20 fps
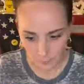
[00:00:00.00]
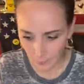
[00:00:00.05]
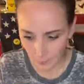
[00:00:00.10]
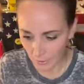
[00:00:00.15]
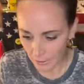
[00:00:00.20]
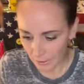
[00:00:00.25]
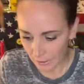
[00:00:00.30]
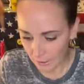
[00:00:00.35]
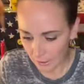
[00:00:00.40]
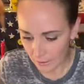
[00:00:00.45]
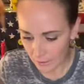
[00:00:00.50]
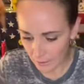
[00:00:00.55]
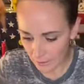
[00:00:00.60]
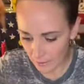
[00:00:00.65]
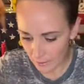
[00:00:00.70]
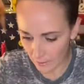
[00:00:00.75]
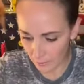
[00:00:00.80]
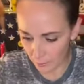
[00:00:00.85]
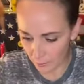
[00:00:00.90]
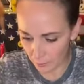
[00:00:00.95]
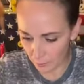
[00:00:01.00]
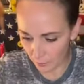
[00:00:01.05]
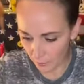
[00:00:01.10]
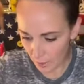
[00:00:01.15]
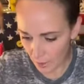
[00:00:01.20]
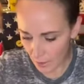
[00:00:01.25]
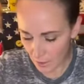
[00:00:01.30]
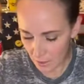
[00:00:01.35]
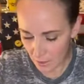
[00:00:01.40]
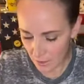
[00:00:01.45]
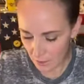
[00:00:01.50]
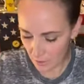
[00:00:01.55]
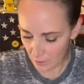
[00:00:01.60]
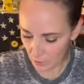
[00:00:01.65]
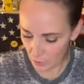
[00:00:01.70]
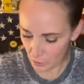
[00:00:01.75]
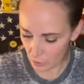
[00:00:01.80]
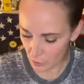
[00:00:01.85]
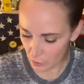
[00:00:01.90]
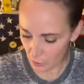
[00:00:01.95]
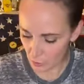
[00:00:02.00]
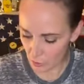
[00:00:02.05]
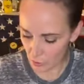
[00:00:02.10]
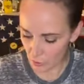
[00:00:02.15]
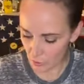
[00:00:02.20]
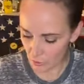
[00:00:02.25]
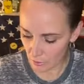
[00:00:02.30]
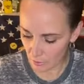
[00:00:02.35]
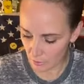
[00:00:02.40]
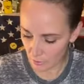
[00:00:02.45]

I'm going to need a new brush.